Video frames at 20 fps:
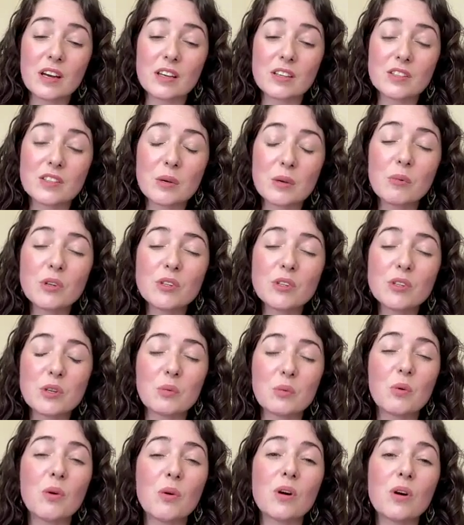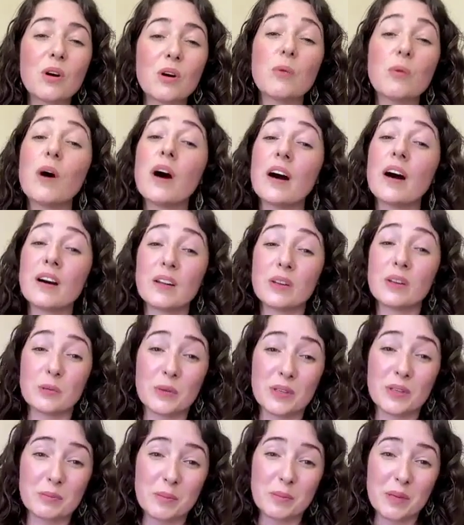someone to walk a while
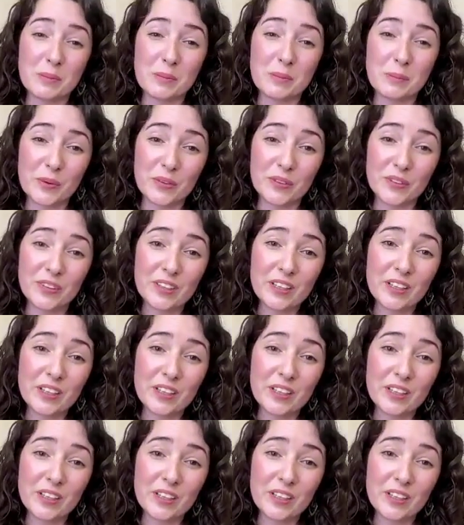with people,